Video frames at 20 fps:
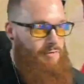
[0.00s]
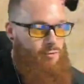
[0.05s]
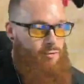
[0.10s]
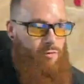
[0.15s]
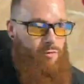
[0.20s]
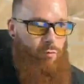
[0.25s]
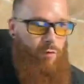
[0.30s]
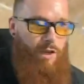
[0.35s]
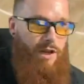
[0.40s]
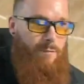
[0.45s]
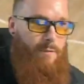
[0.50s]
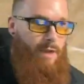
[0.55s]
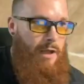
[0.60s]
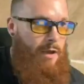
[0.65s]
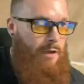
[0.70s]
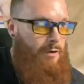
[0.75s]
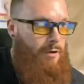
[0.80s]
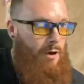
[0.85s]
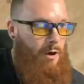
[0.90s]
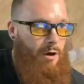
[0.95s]
with the
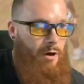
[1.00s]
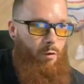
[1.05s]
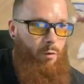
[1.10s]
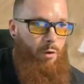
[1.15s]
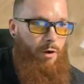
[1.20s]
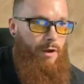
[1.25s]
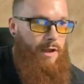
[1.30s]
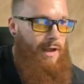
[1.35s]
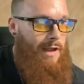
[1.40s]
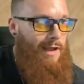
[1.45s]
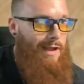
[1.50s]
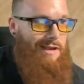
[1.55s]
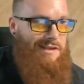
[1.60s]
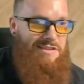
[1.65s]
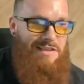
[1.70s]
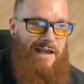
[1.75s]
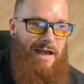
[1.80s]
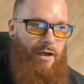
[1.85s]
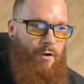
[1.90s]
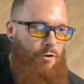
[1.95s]
rebound,
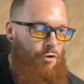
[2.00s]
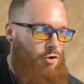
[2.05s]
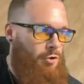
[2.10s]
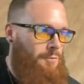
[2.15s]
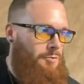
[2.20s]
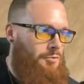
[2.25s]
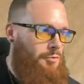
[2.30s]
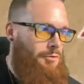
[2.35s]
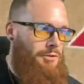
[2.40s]
R1X, alley-oop to a